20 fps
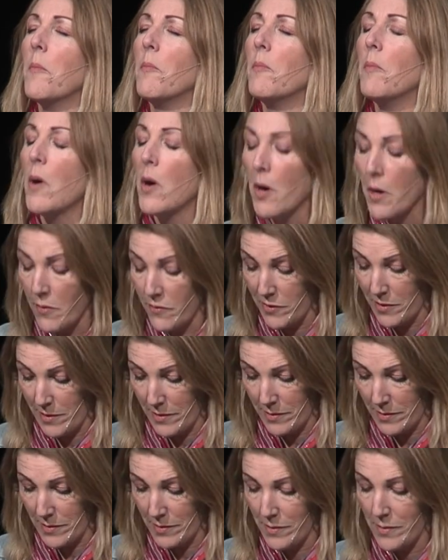
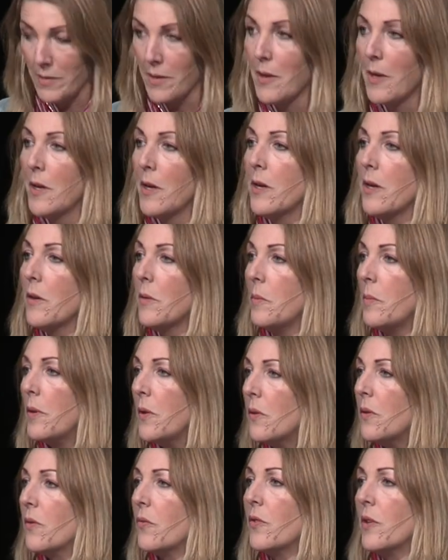marvelous,
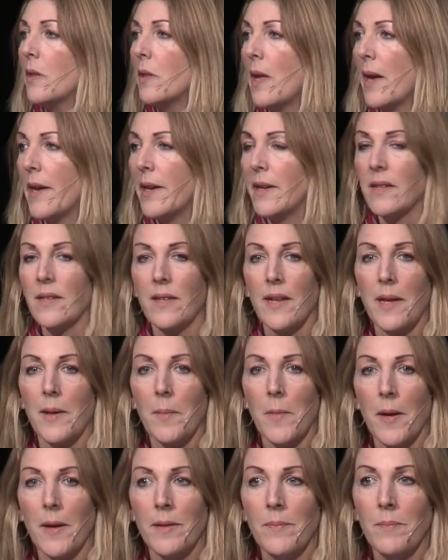beautiful light.
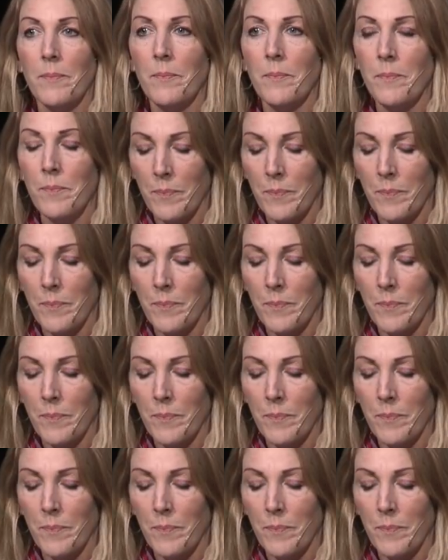Amen.